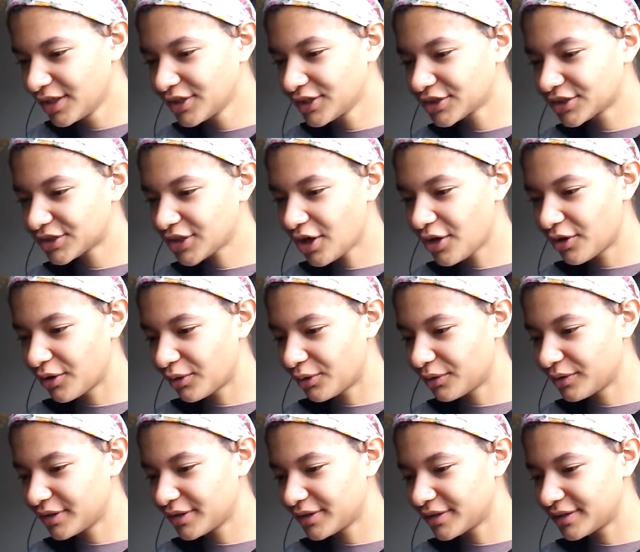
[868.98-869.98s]

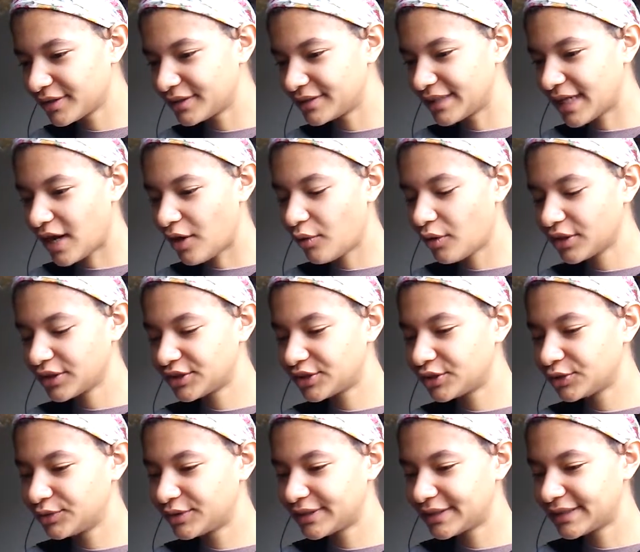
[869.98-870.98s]
So now on
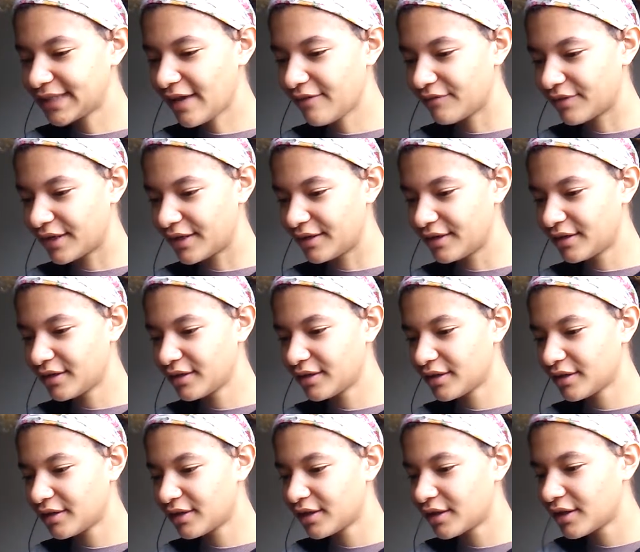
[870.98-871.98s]
to 7.
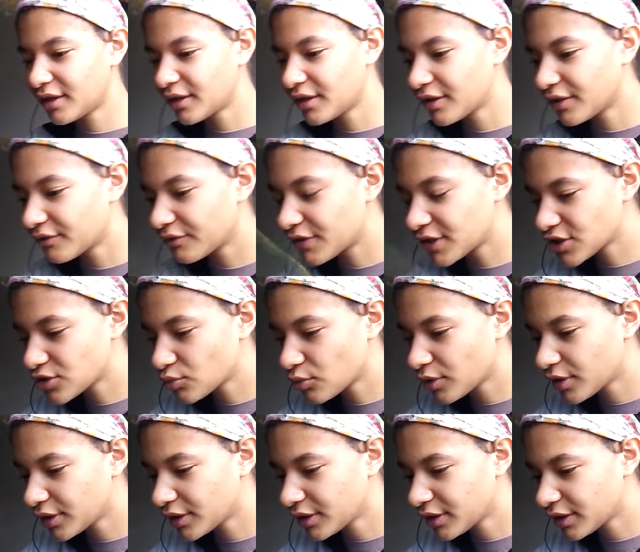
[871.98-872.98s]
This
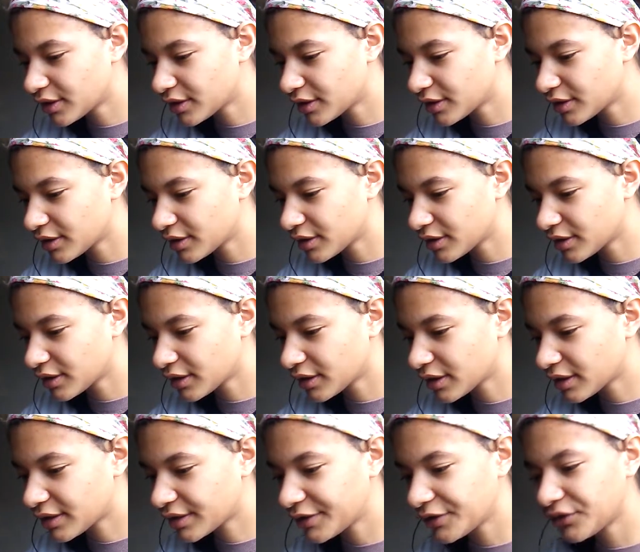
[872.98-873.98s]
one
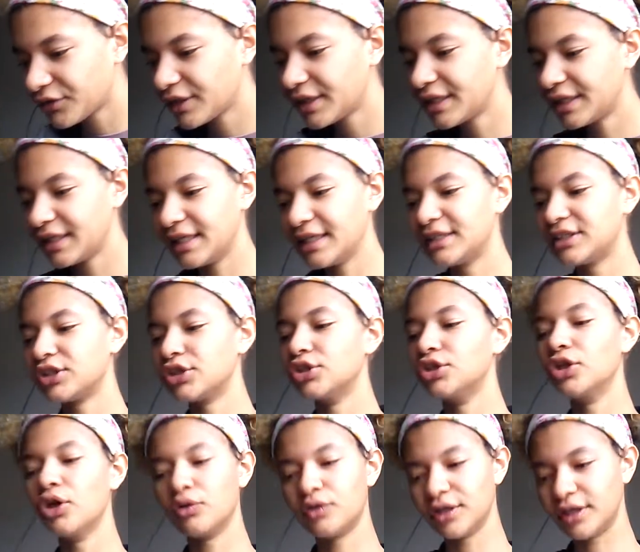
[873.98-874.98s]
clearly needs
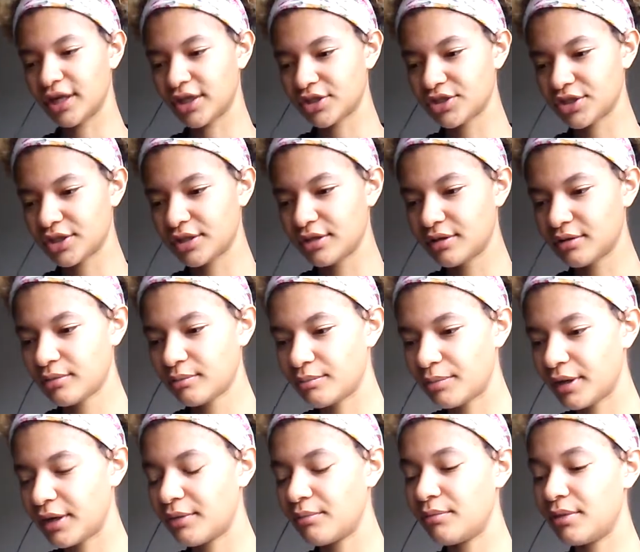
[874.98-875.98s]
no deduction,
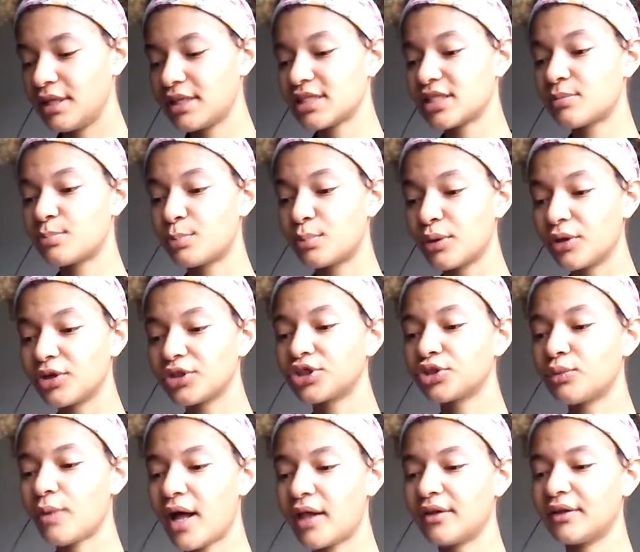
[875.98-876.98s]
but it means
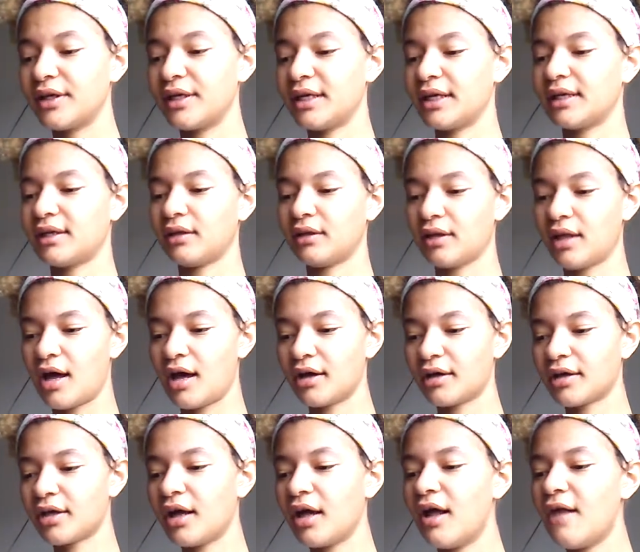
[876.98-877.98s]
spirituality and
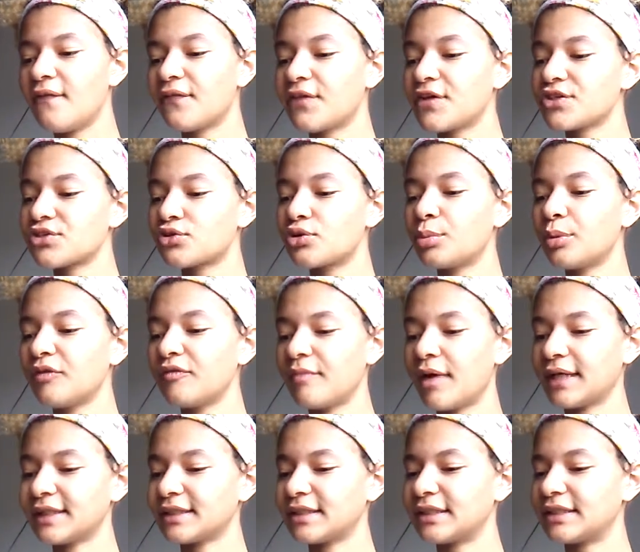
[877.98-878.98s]
luck. This group of
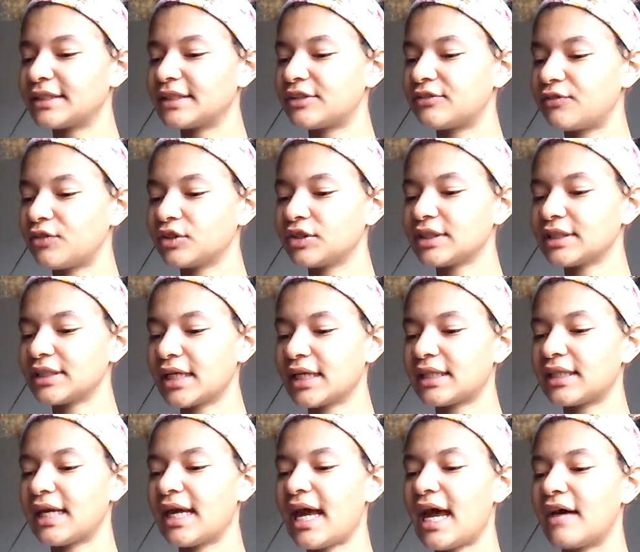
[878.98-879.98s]
masculines feels like
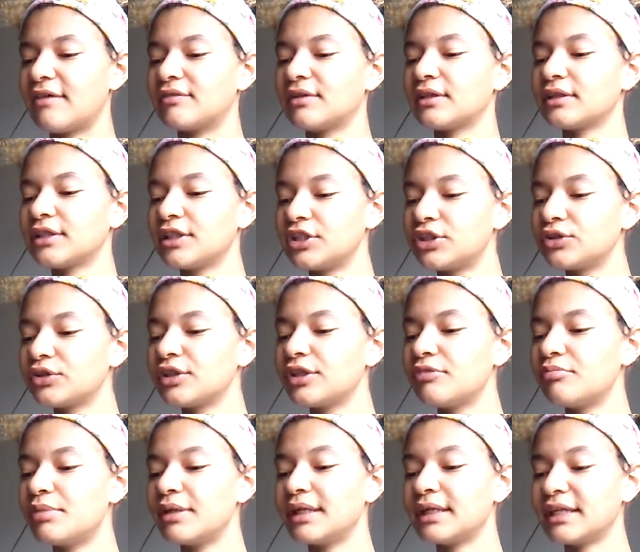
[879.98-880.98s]
they have literally
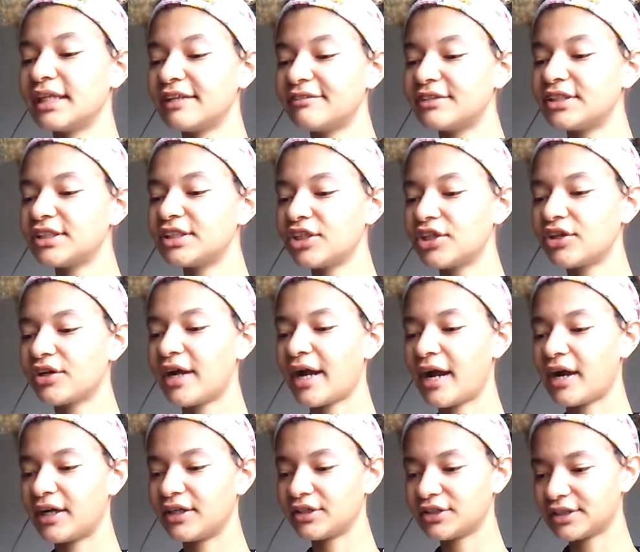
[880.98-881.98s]
been lifted to their
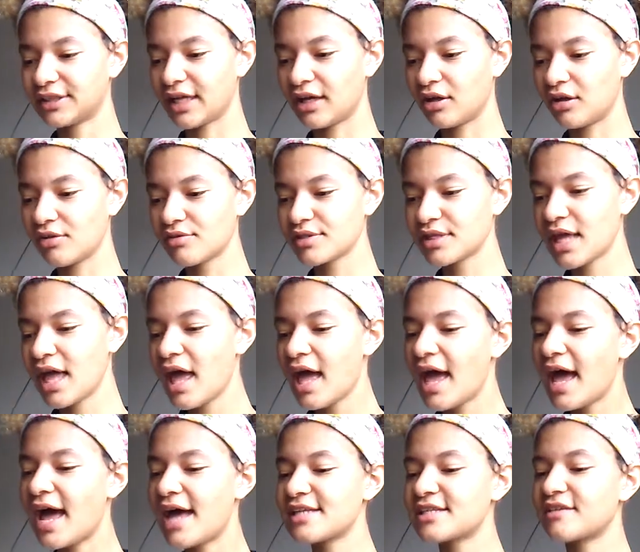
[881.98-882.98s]
higher selves,
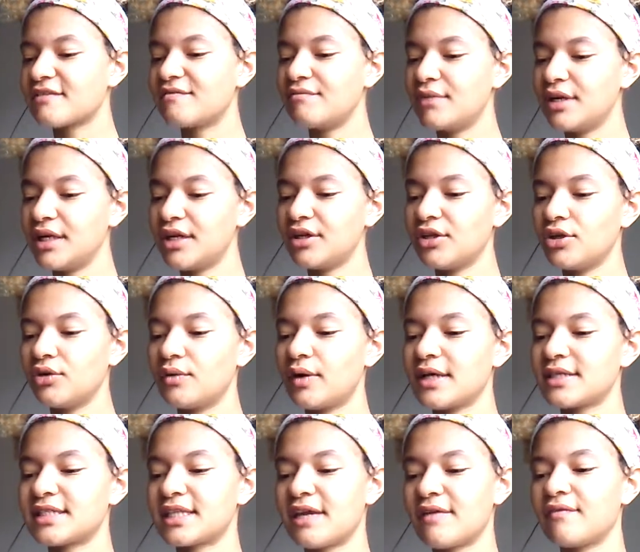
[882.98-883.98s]
as if meeting you
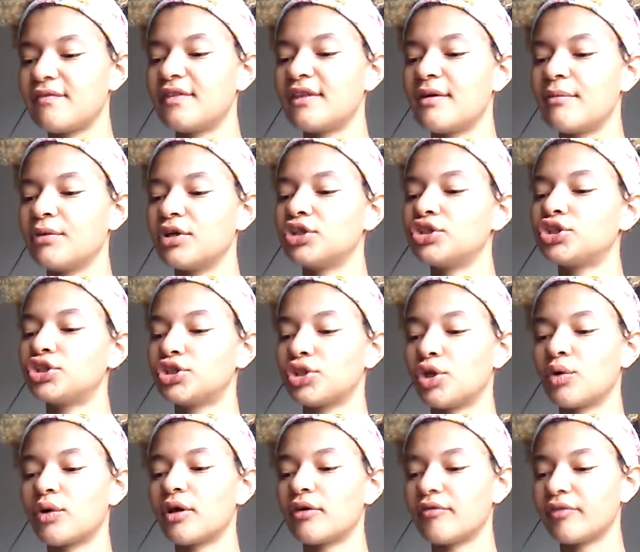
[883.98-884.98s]
has given them a
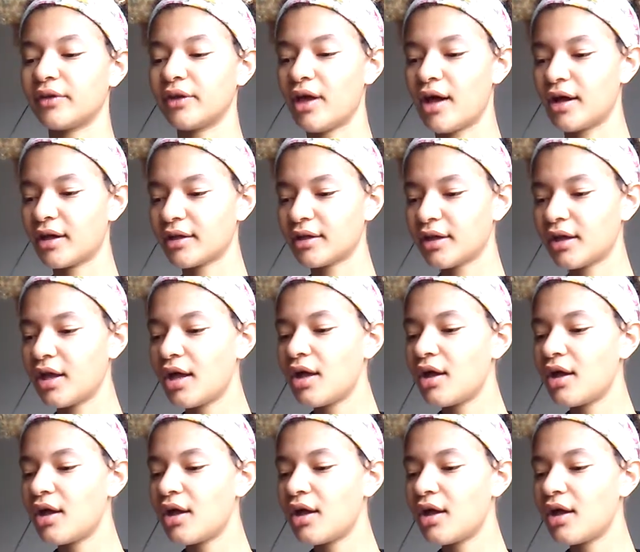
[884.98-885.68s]
stroke of luck.